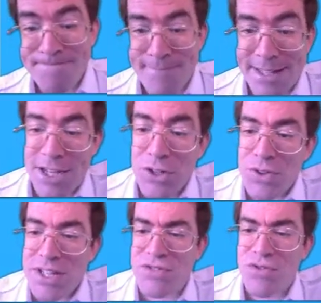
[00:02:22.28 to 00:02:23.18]
So
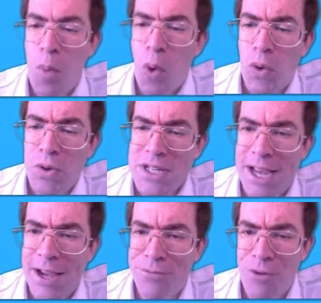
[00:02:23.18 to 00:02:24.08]
this is a report
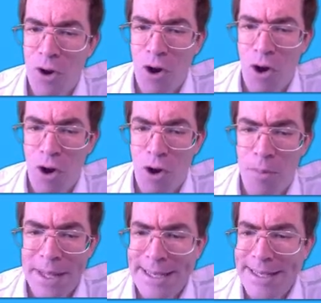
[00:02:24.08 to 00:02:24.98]

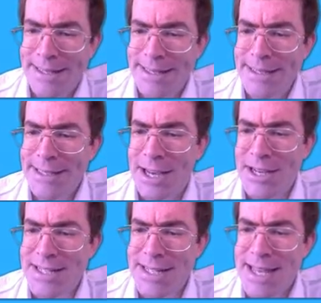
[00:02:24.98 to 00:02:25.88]
from
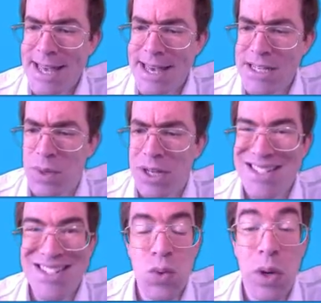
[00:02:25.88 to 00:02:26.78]
last year's, well,
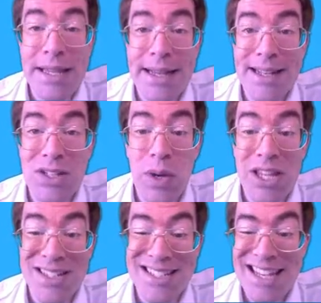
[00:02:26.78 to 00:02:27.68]
it's
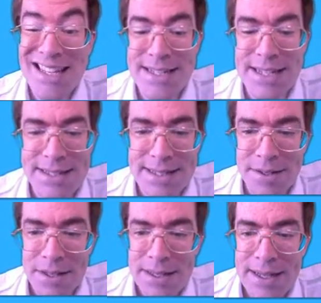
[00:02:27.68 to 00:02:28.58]
2019 data,
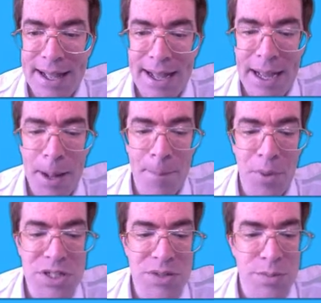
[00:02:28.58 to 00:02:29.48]

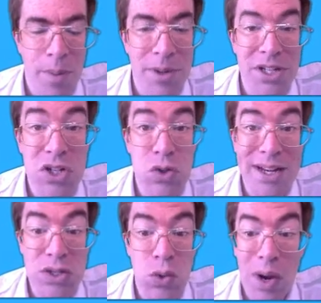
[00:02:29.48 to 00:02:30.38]
but it was published in
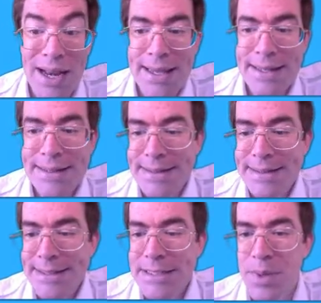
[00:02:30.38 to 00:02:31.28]
2020.
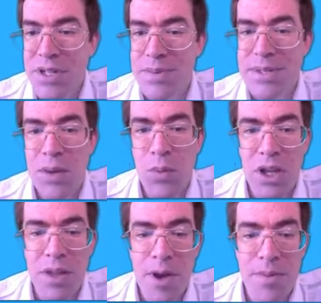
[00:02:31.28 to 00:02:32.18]
It's the most up-to-date one
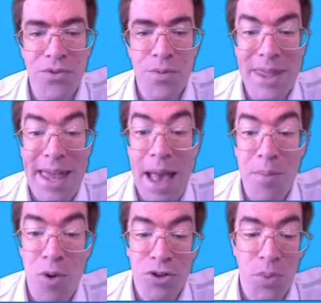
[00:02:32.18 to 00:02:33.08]
at the moment from the
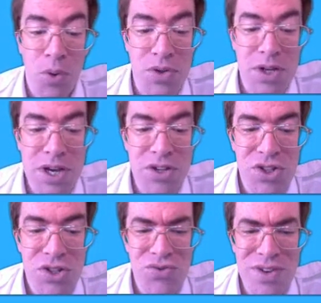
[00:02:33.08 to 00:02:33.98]
Airprox board,
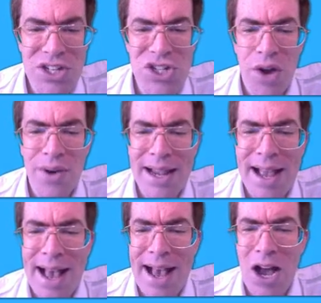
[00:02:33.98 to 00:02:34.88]
just really showing
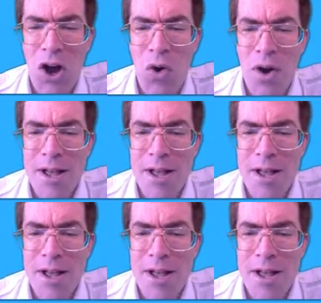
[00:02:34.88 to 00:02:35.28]
how